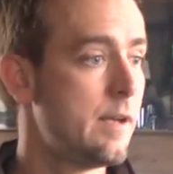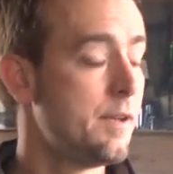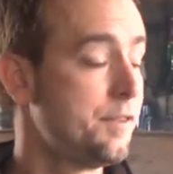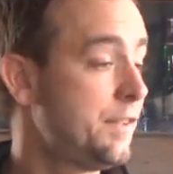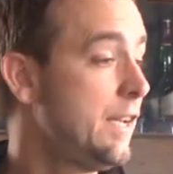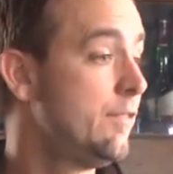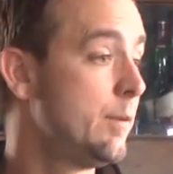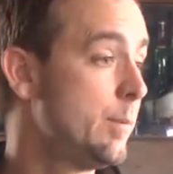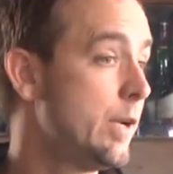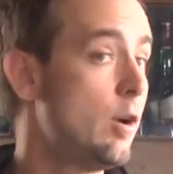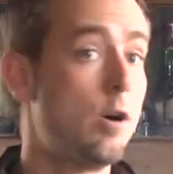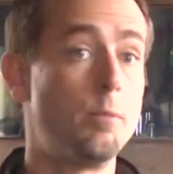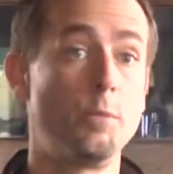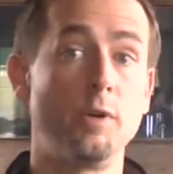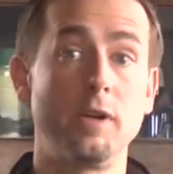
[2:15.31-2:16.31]
Steve had been
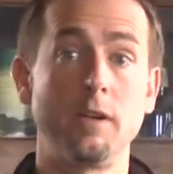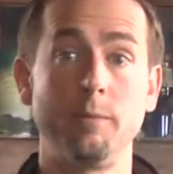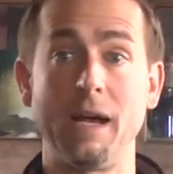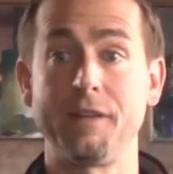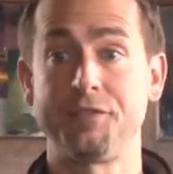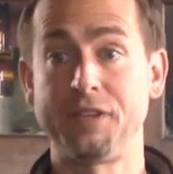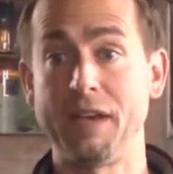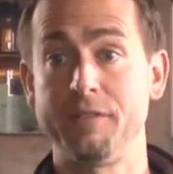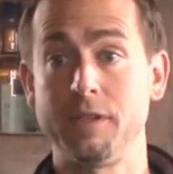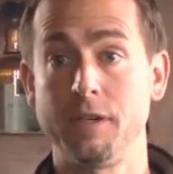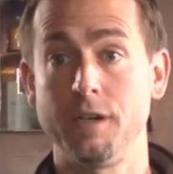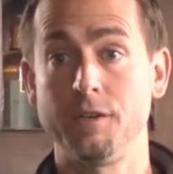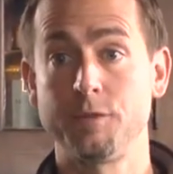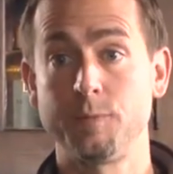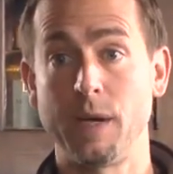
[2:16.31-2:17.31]
home brewing about 7
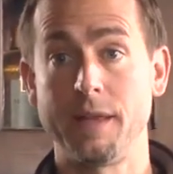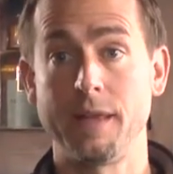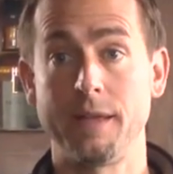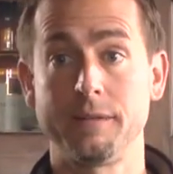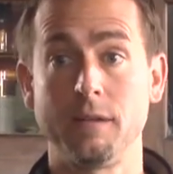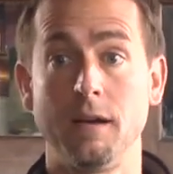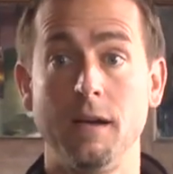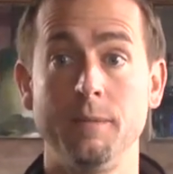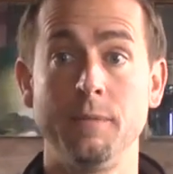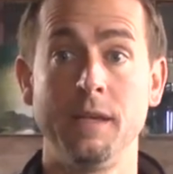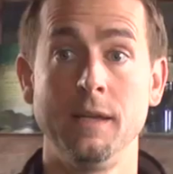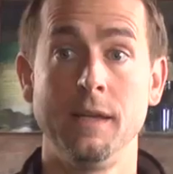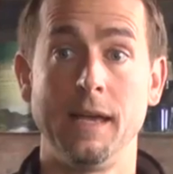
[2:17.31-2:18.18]
years by that time,